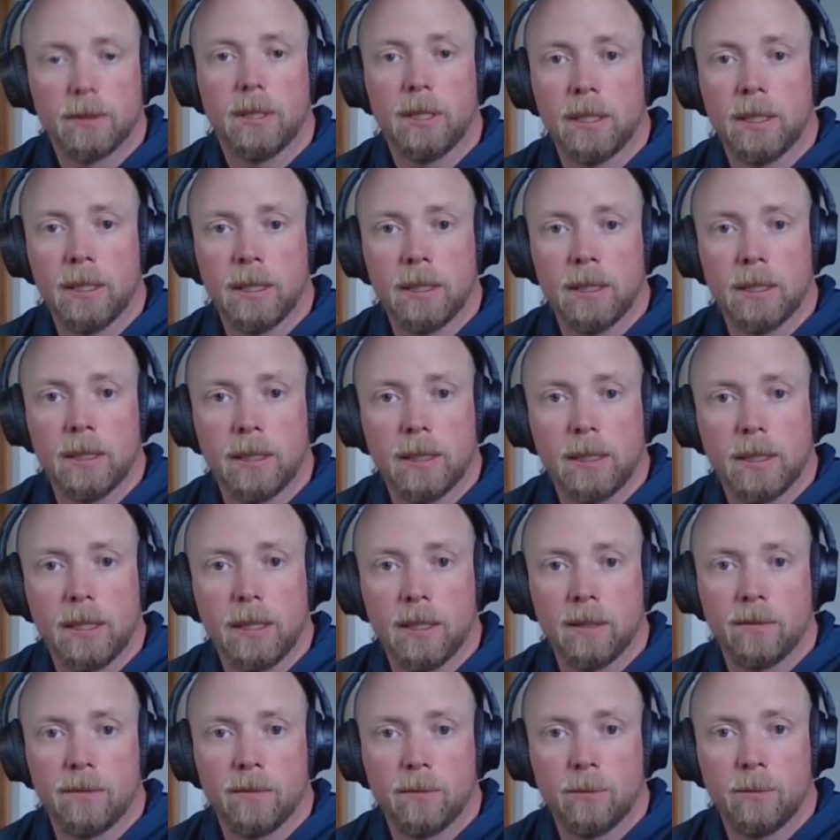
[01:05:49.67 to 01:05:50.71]
Uh,
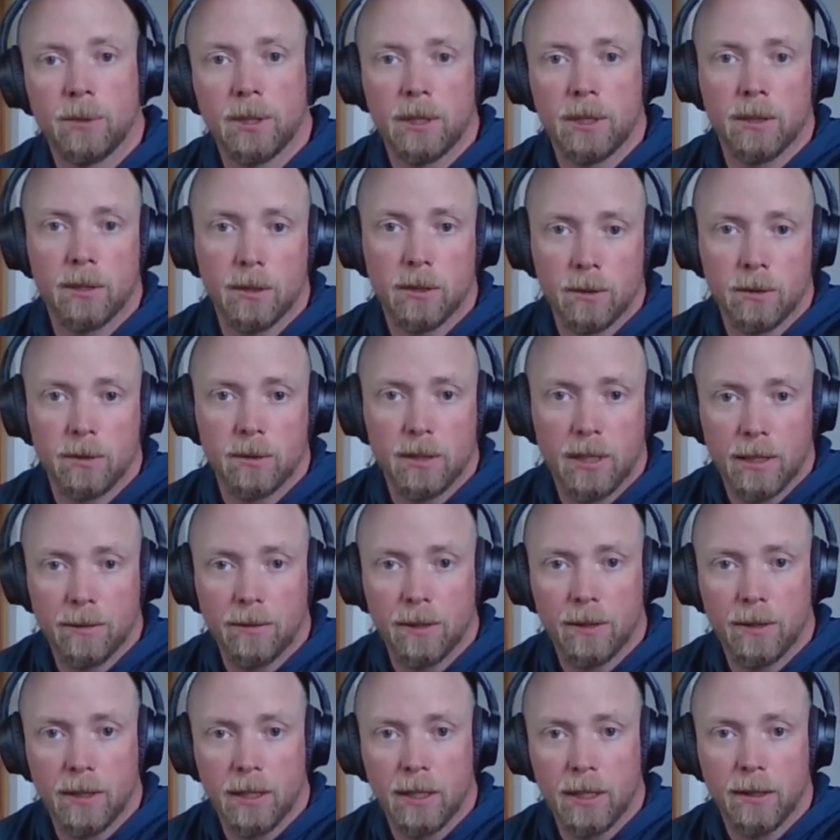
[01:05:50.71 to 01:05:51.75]
if we lose
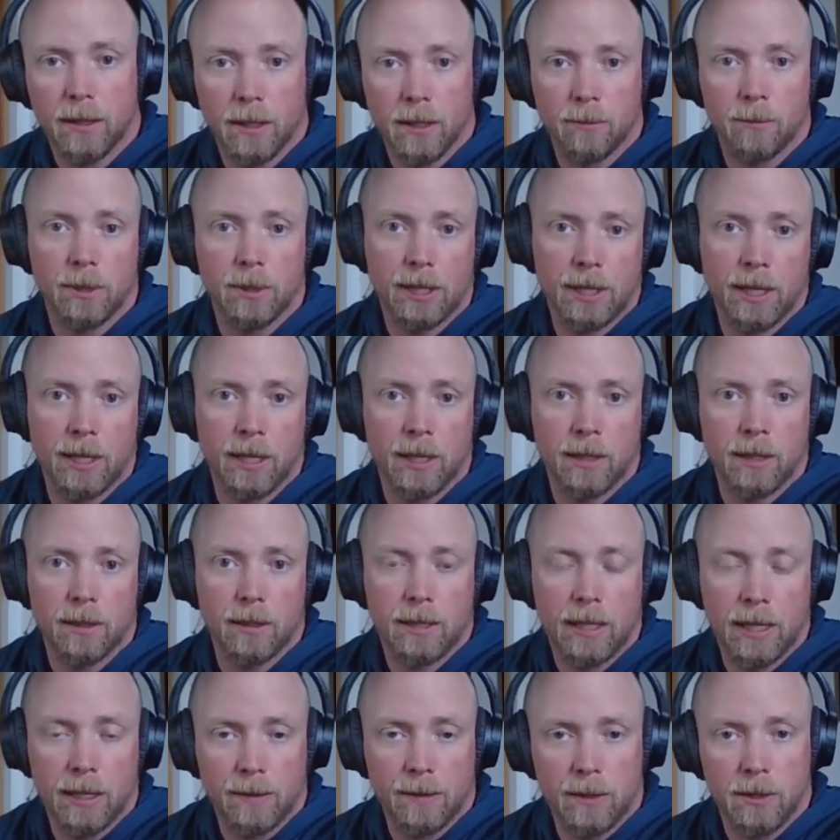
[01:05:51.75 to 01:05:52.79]
everything, then we can't
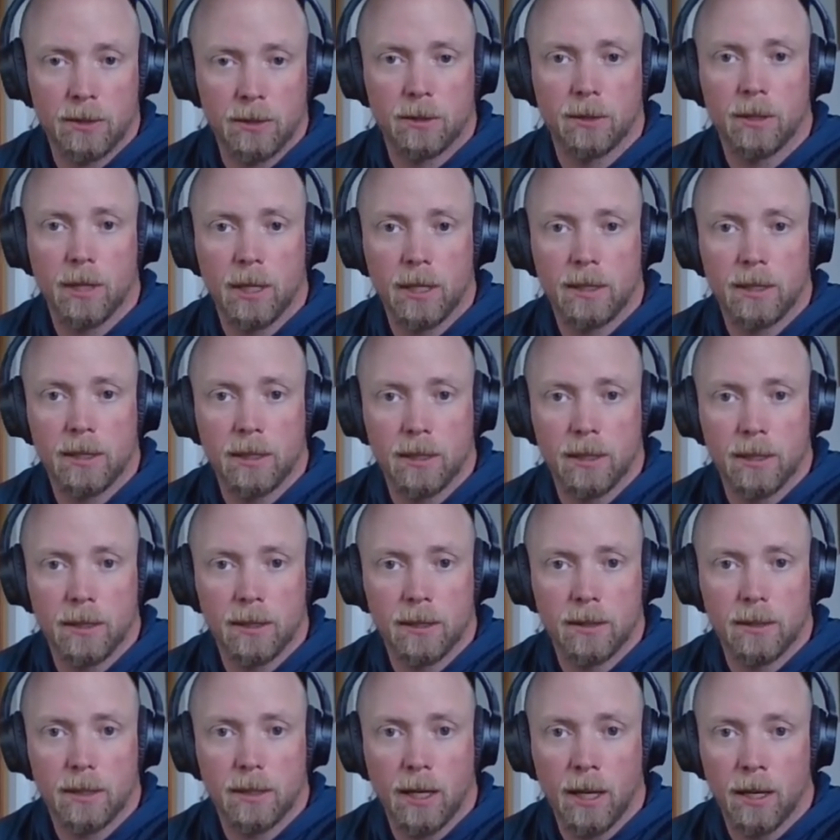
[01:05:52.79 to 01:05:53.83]
take these good
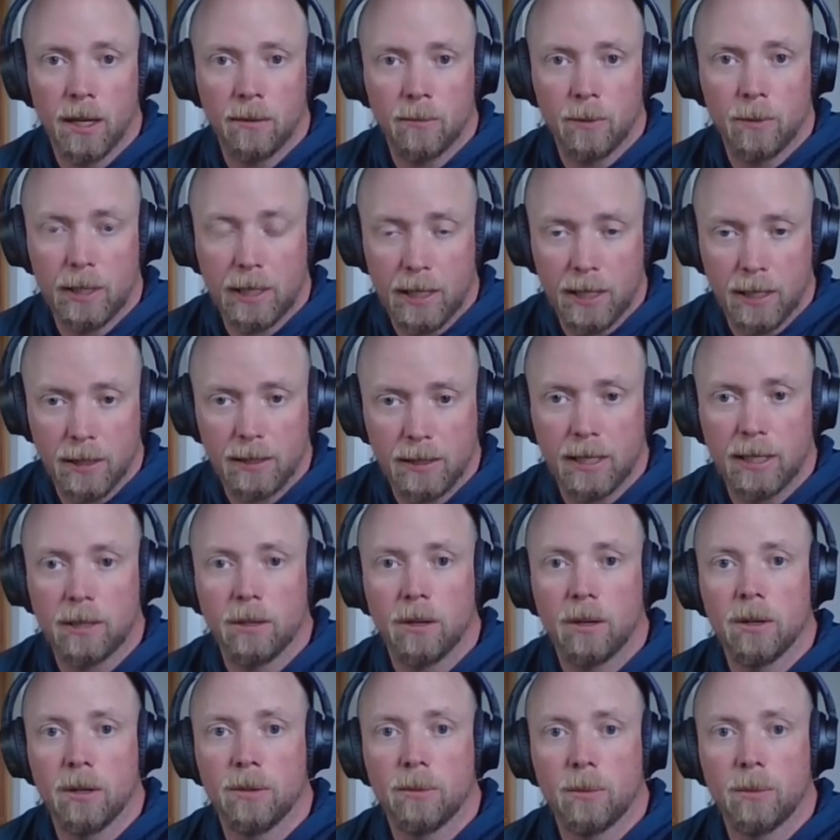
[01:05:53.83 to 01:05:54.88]
ideas and we can't take
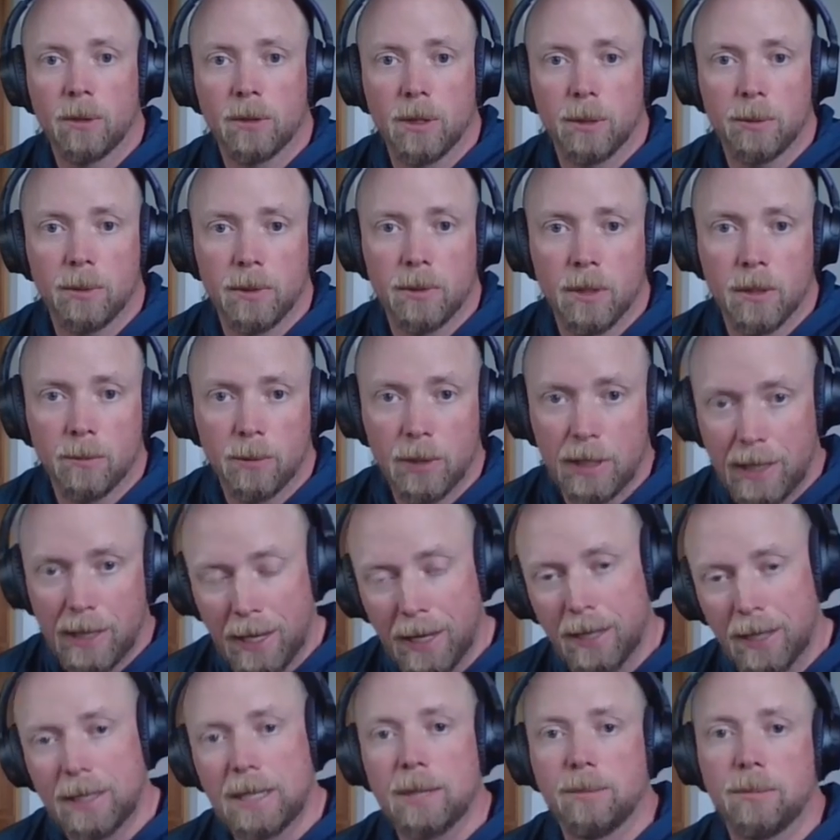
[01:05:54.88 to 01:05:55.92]
all the work that we've done. We
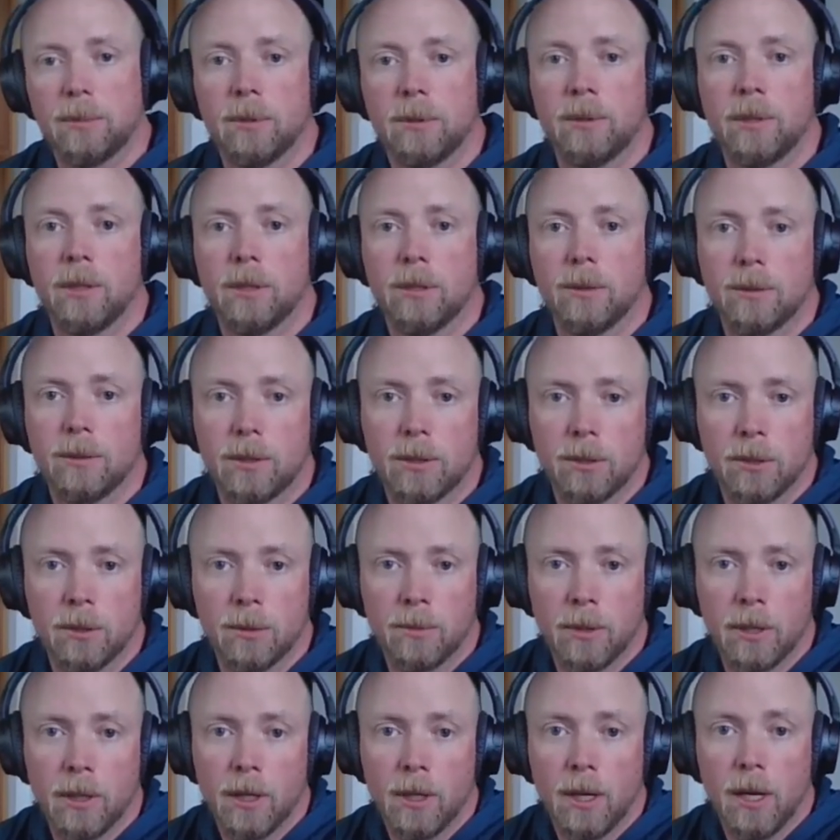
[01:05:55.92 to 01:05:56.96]
can't keep doing YouTube.
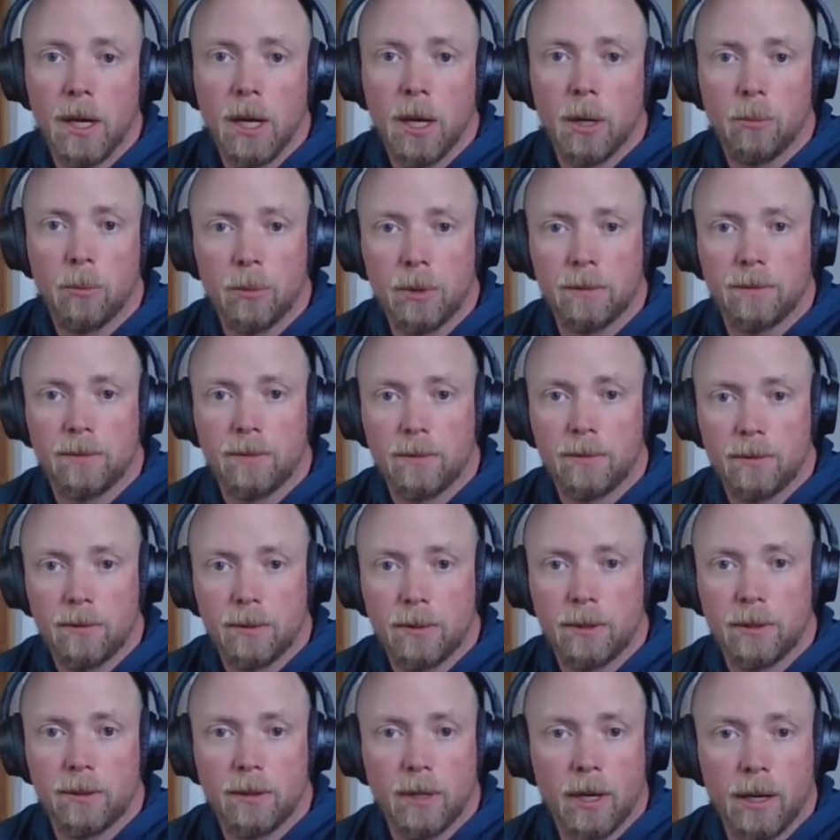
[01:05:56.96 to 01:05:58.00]
We've,
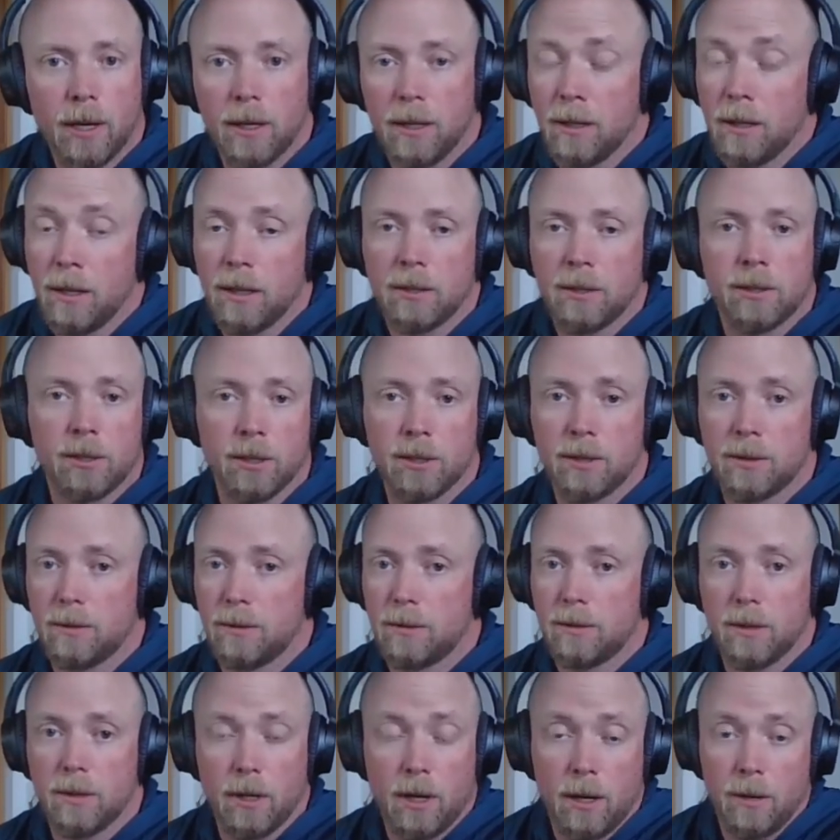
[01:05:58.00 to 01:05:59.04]
uh, it's just,
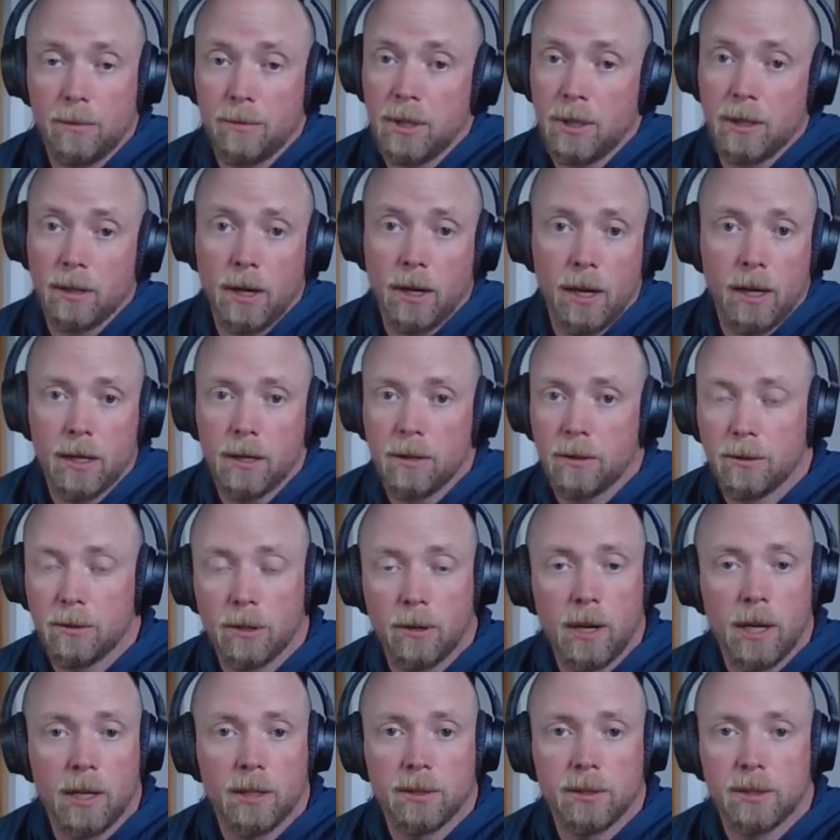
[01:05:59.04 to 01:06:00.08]
I mean, I don't know
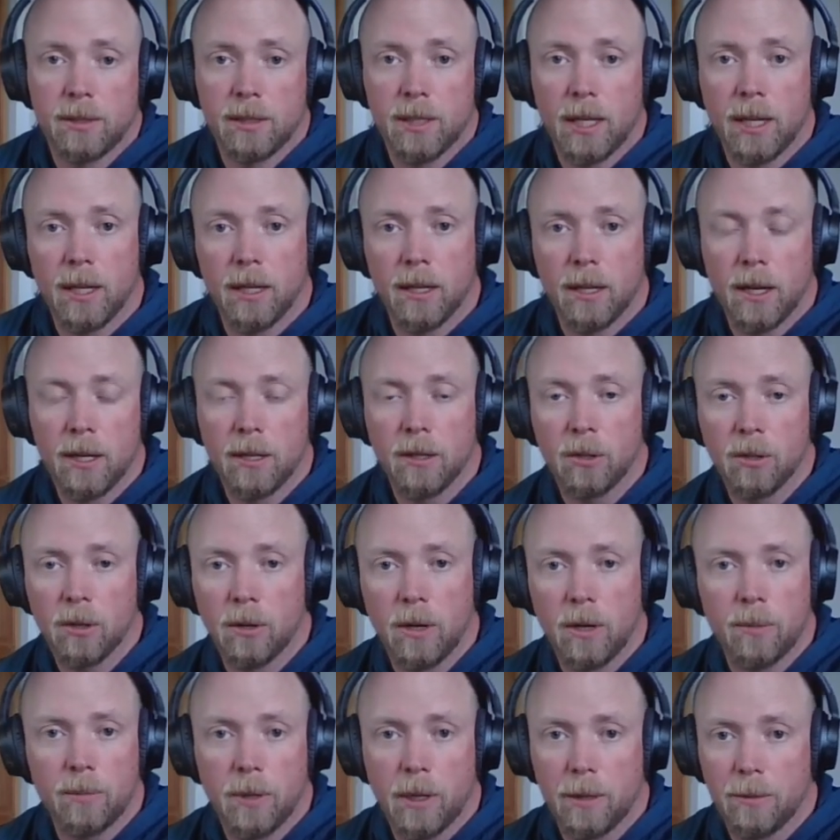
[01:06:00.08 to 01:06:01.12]
how else to say it. I know
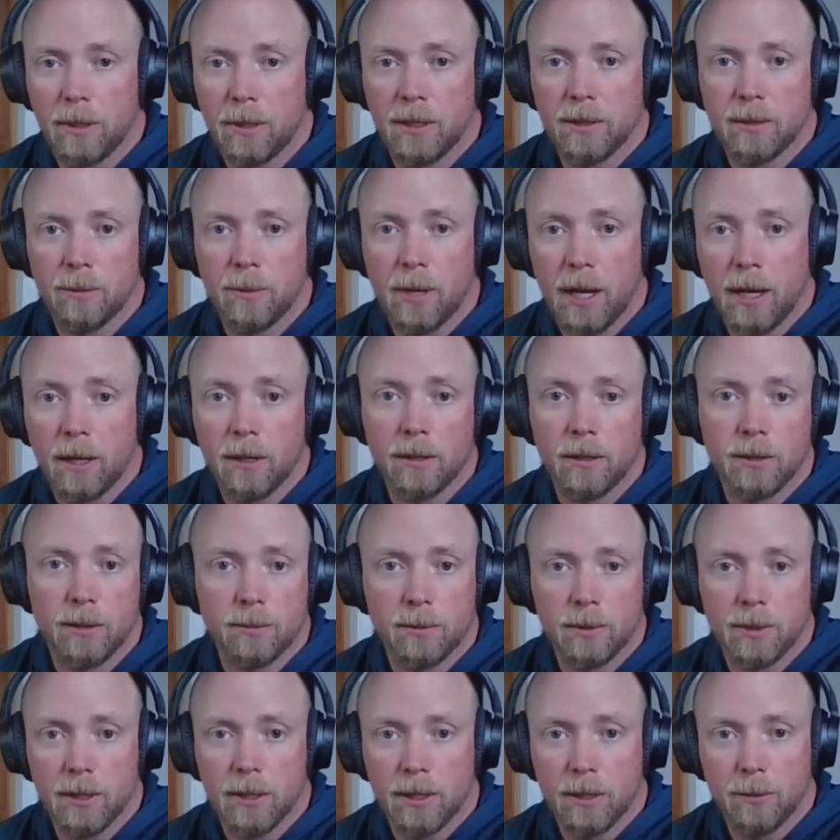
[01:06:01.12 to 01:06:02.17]
I'll probably get some haters
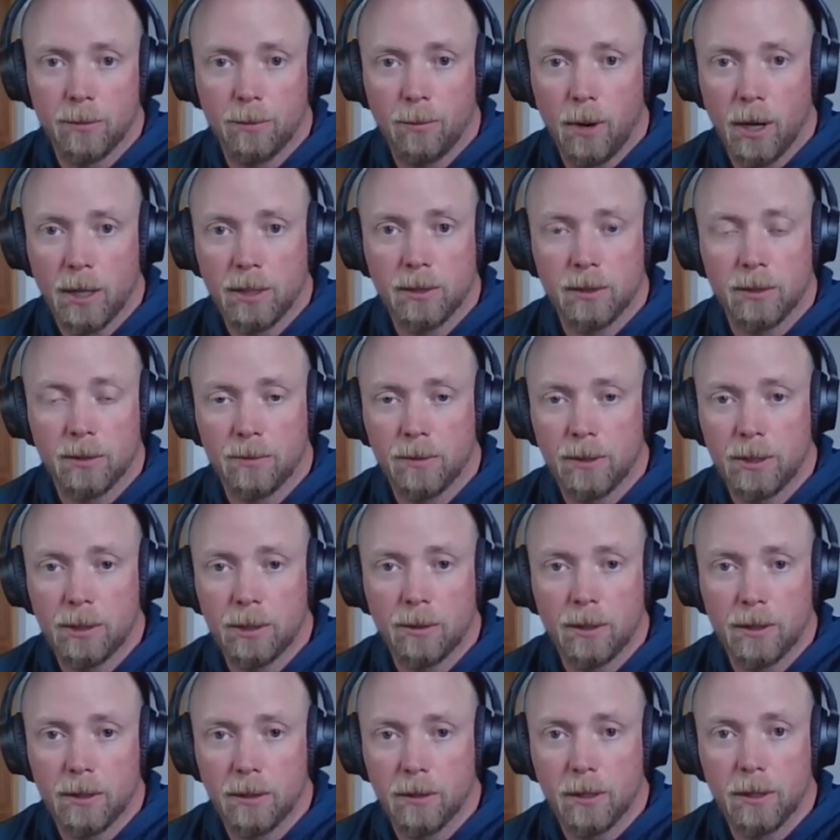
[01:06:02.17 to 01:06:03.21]
when they watch this video
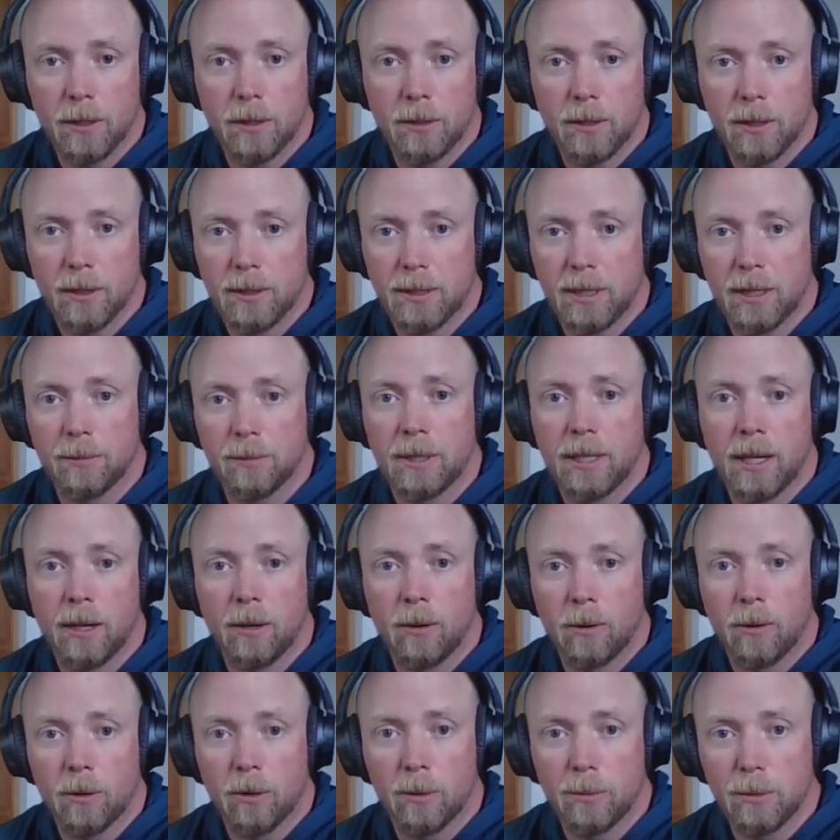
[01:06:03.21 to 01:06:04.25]
on their own and tell me how
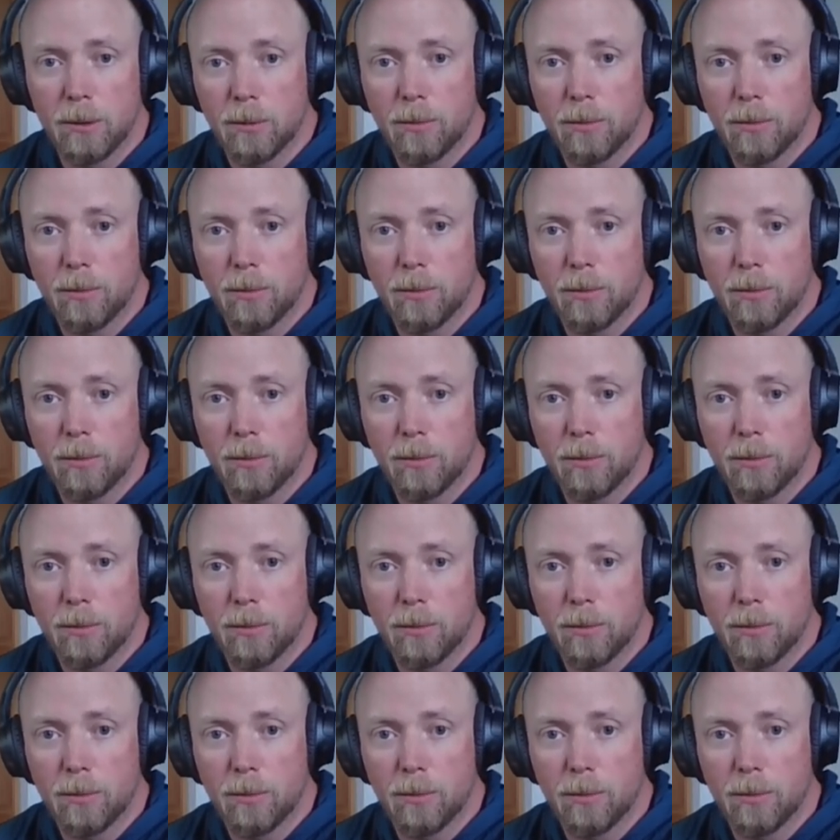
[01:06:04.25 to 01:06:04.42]
horrible